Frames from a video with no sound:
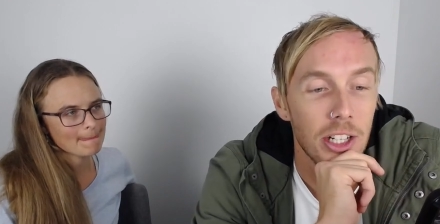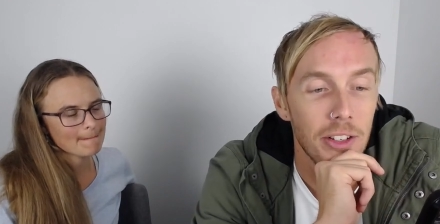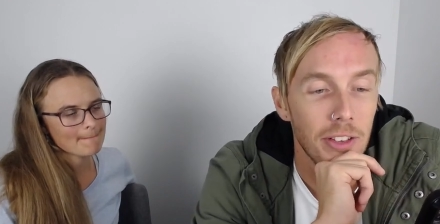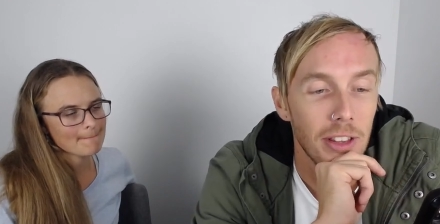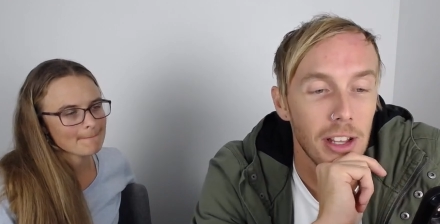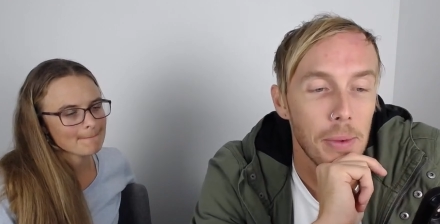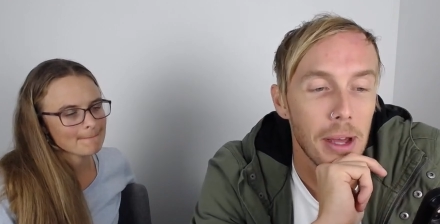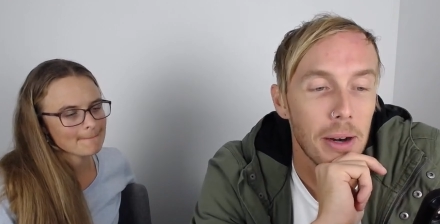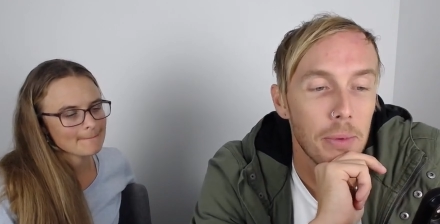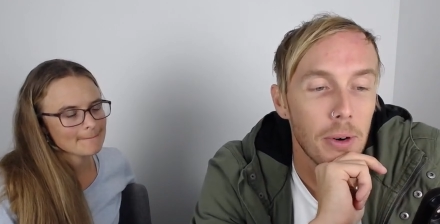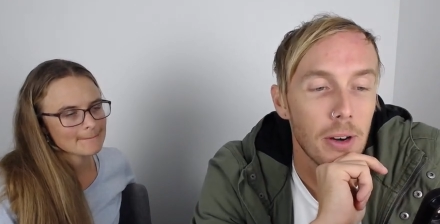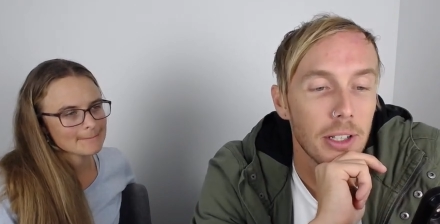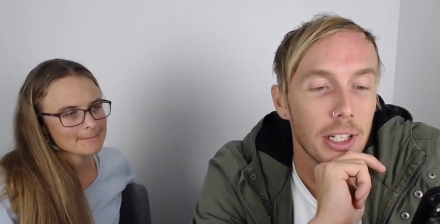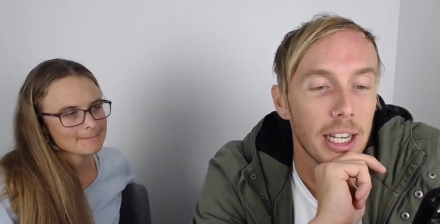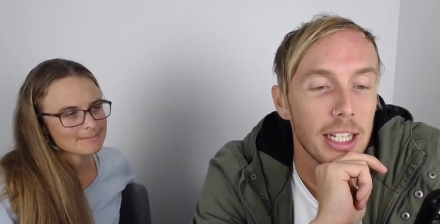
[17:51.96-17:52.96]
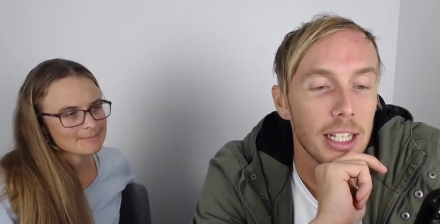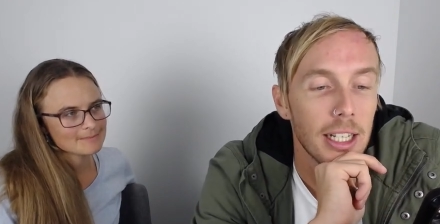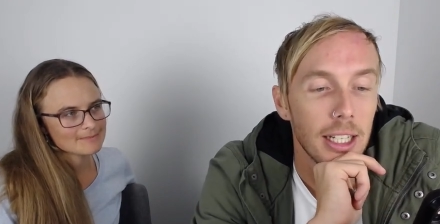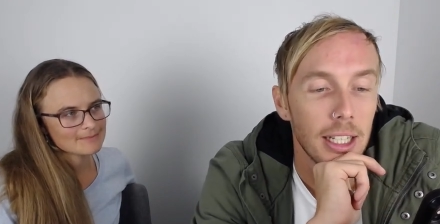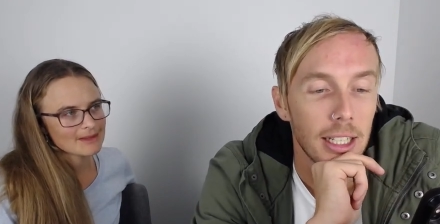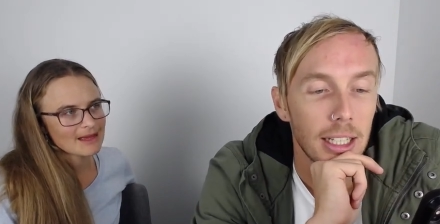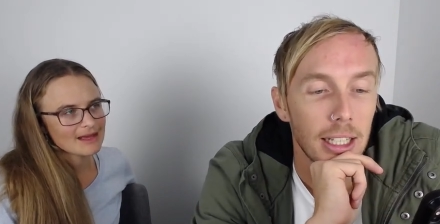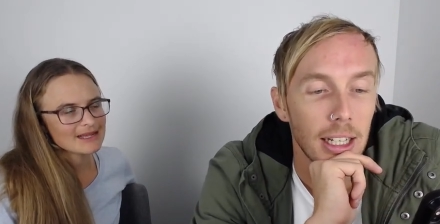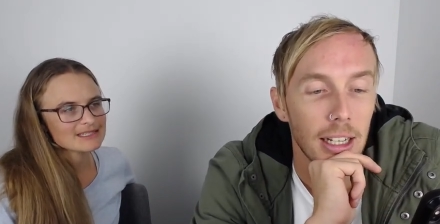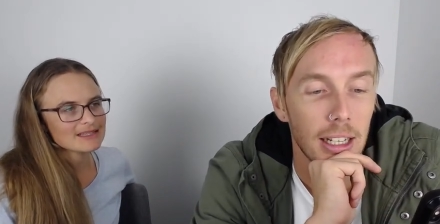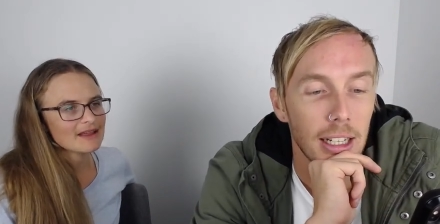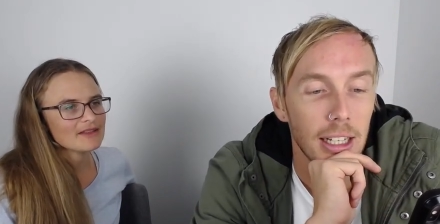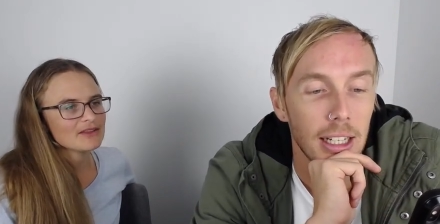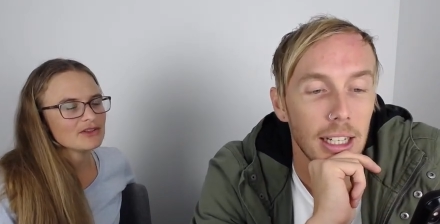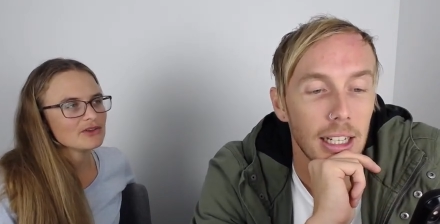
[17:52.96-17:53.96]
Speaker 1: for the amount of protein.
Speaker 2: It's like the
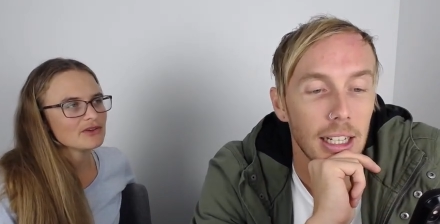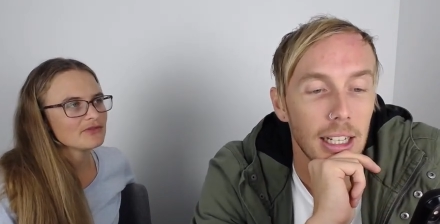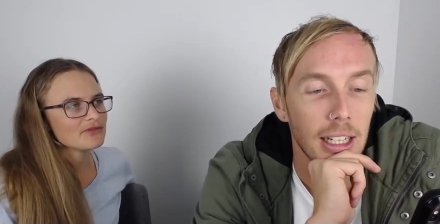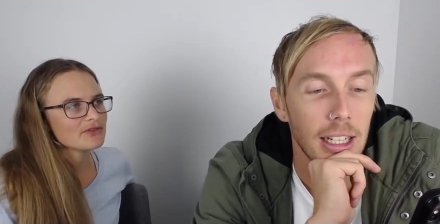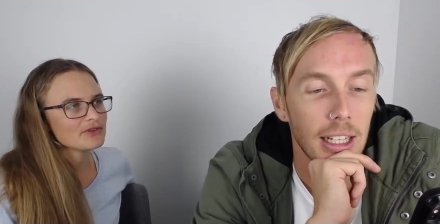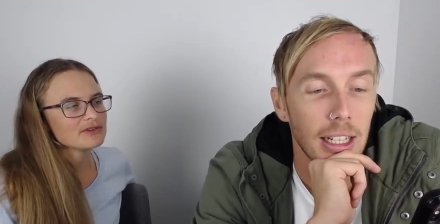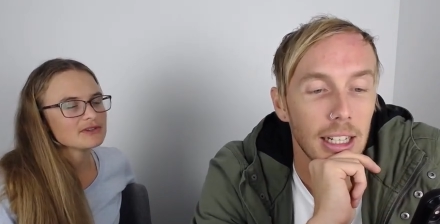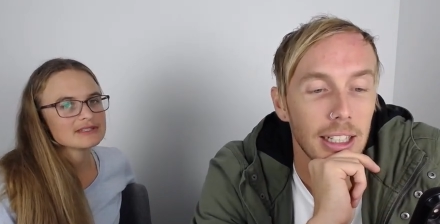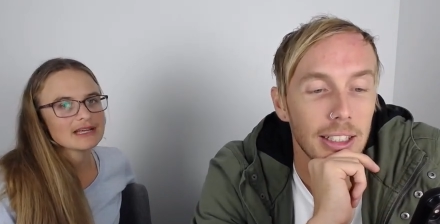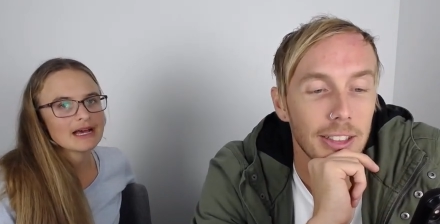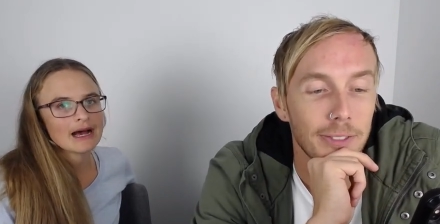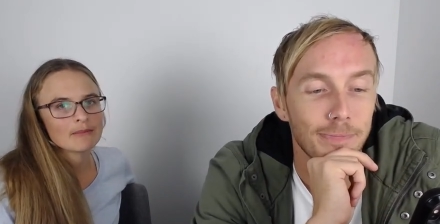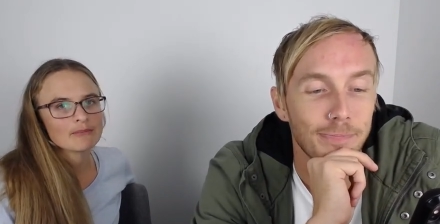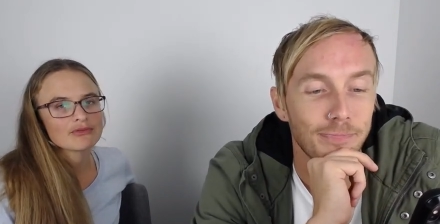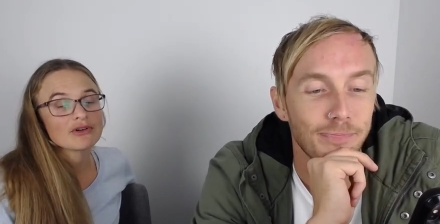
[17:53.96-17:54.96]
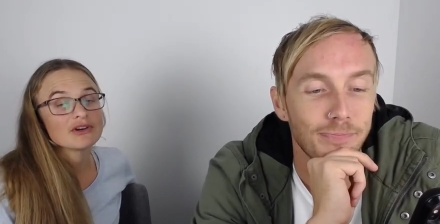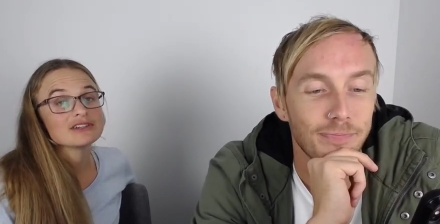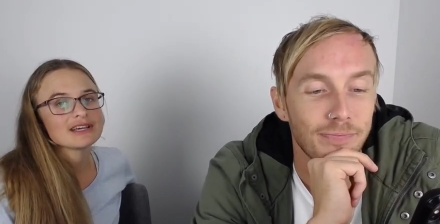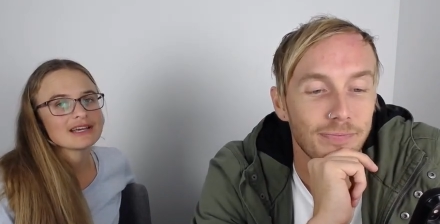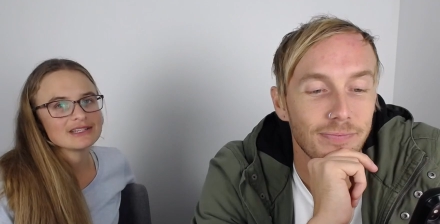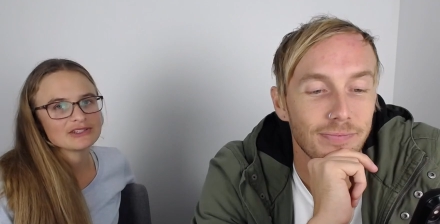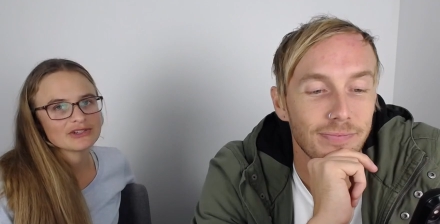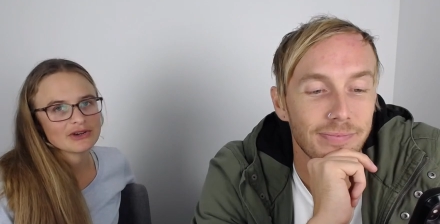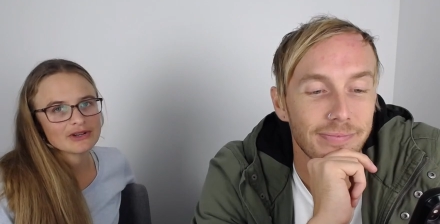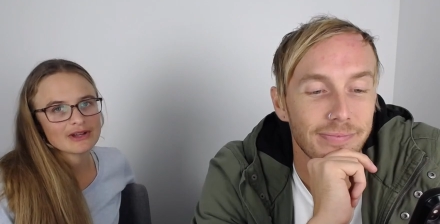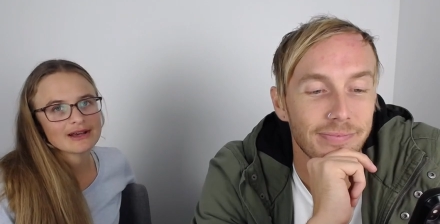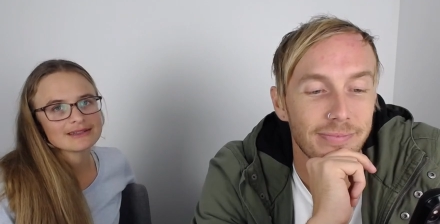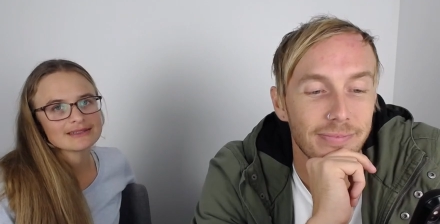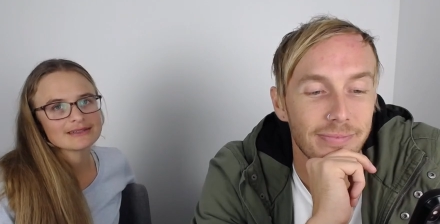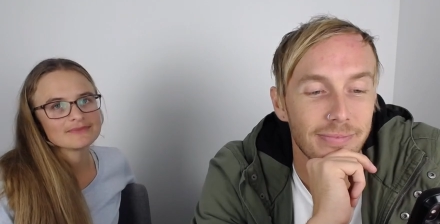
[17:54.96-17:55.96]
U Foods um, protein donut
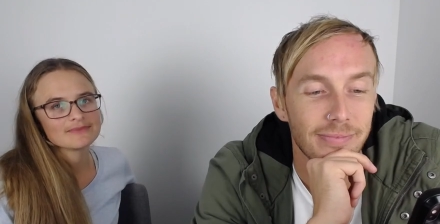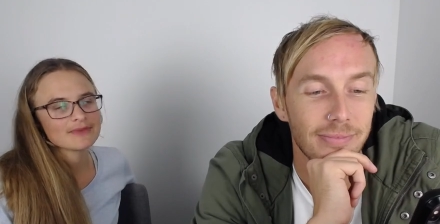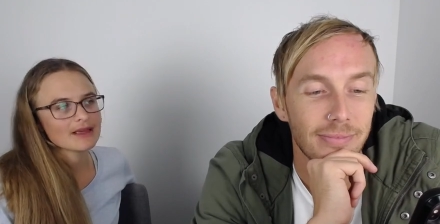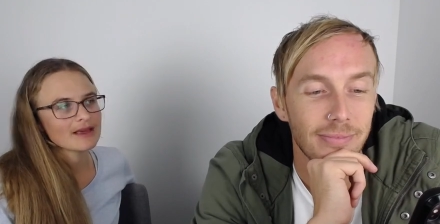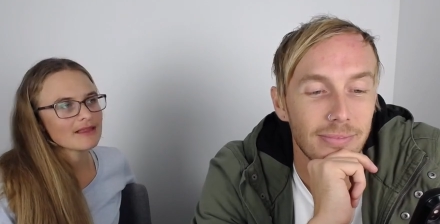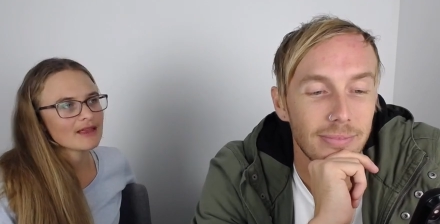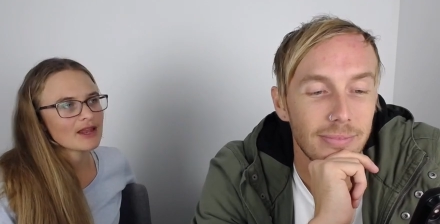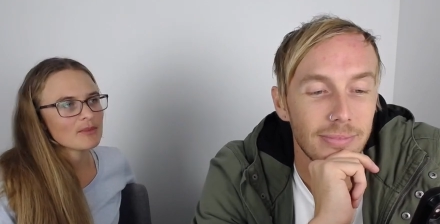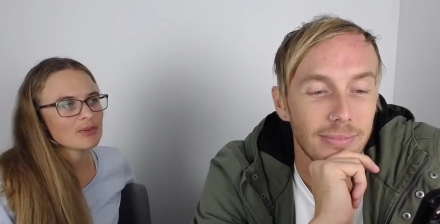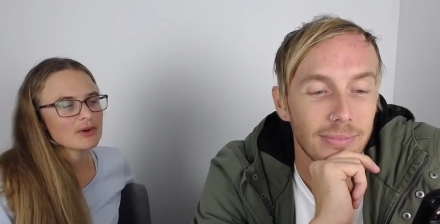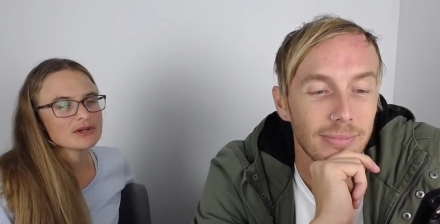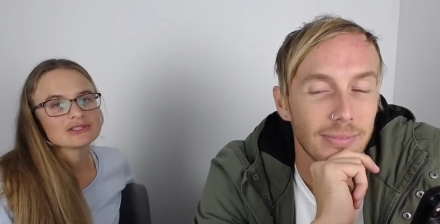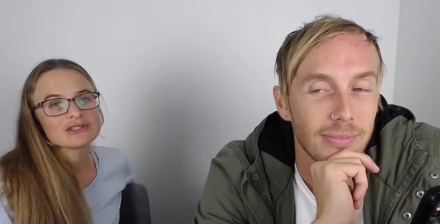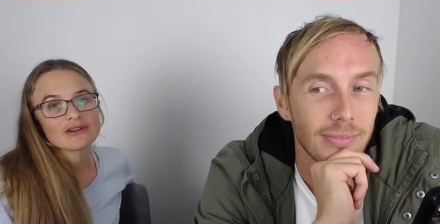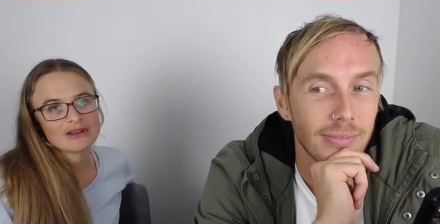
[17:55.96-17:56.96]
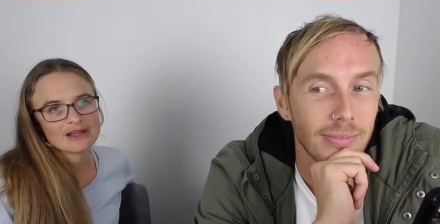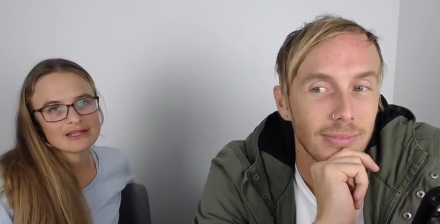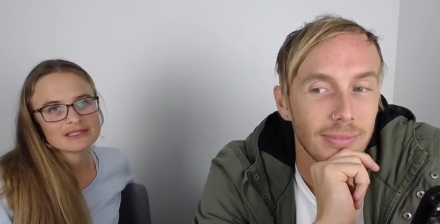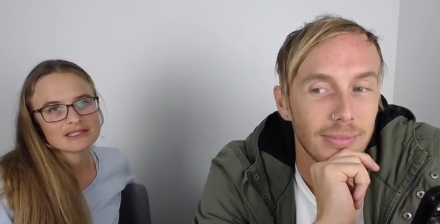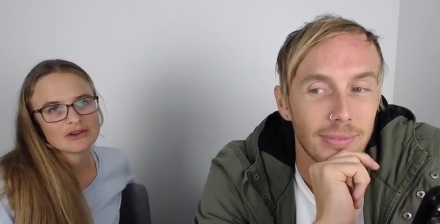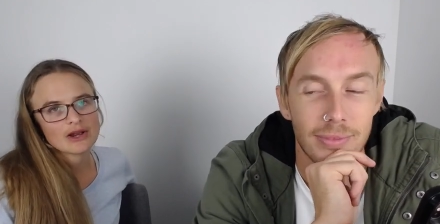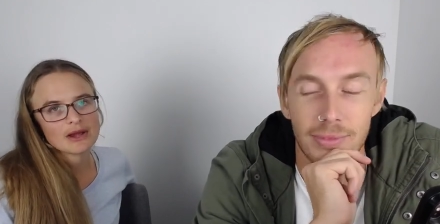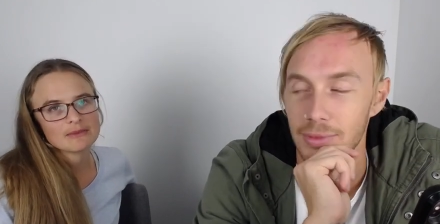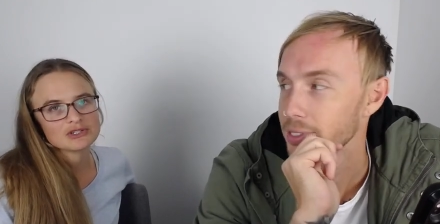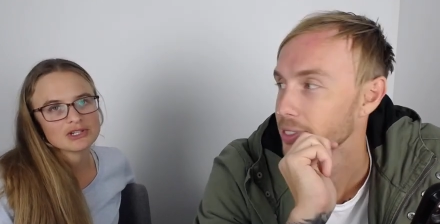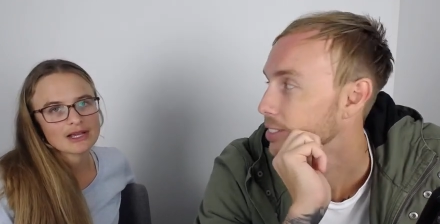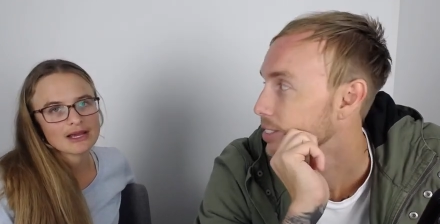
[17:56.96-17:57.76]
that I posted on Instagram. Check